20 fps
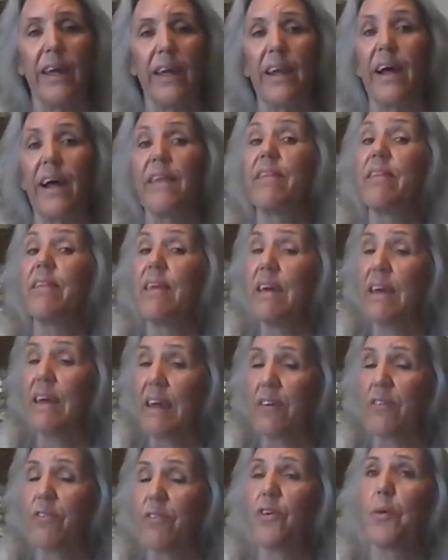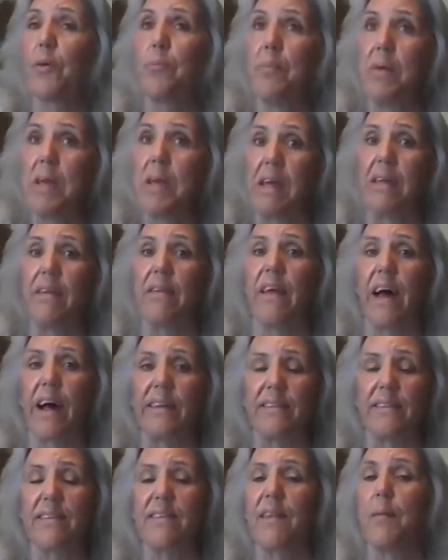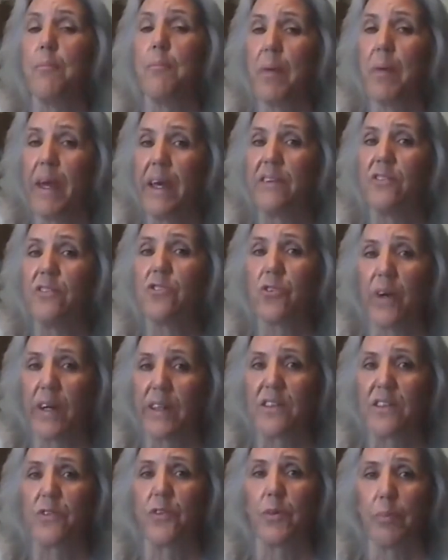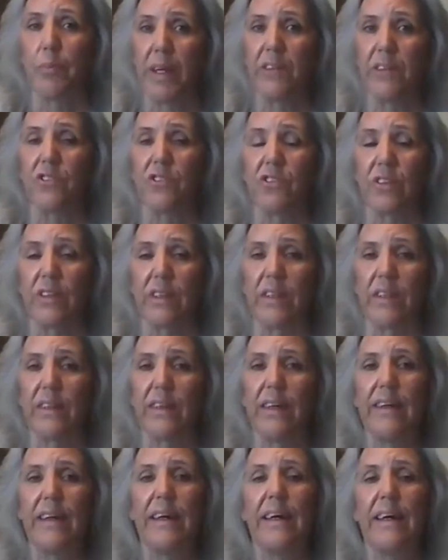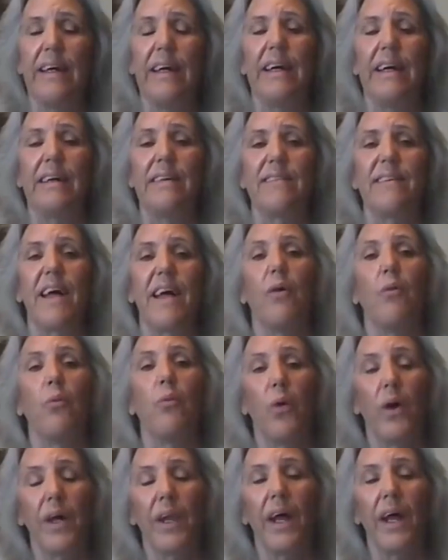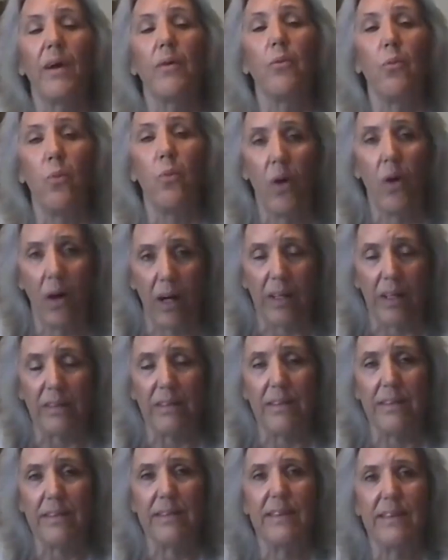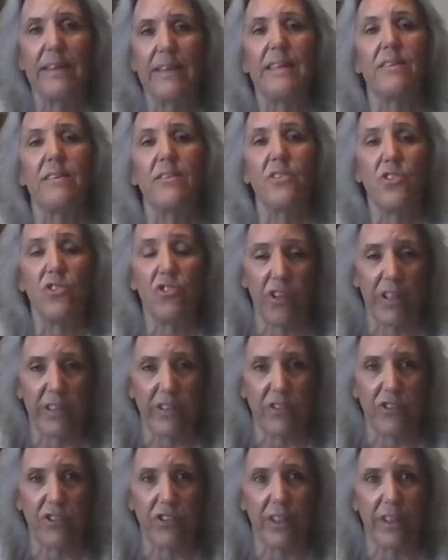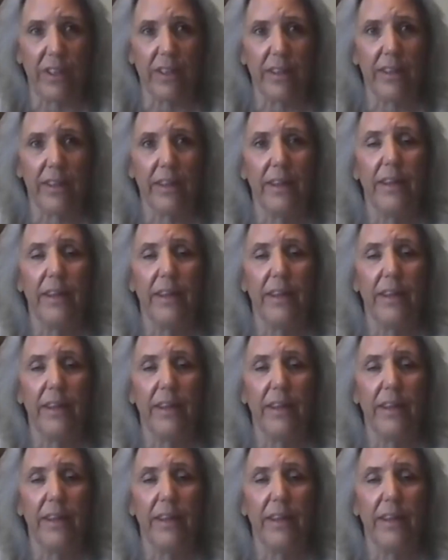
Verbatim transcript: And I think for me, that's the main transformation is that what I want is changing.